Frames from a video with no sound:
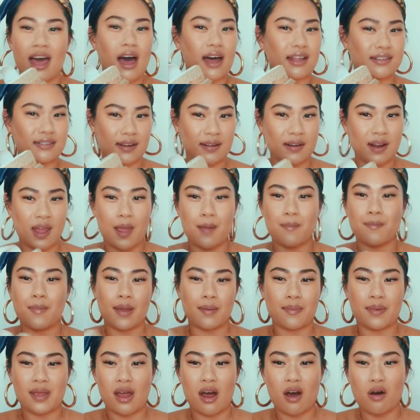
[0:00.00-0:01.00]
I don't know,
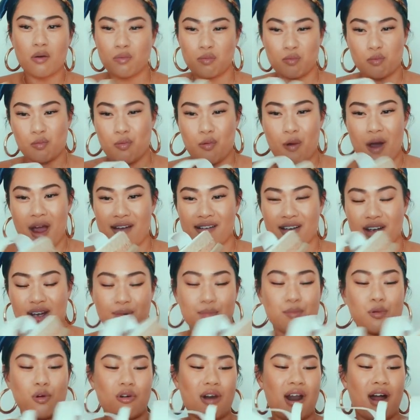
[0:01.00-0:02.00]
maybe I'll wear
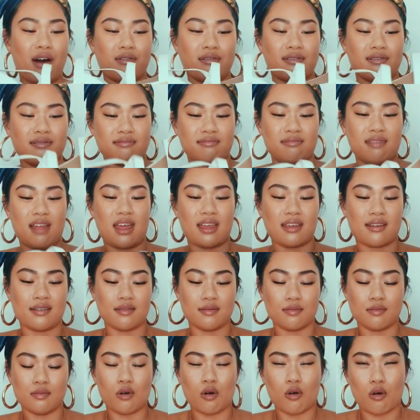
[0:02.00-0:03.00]
it more out, like
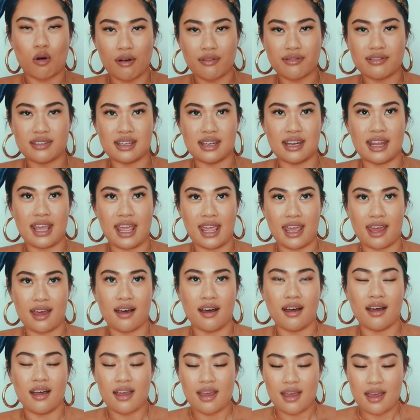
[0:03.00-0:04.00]
more often
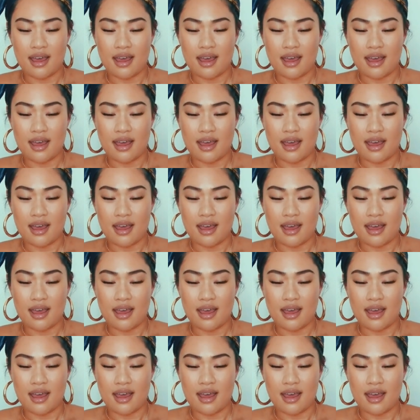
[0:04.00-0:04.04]
here.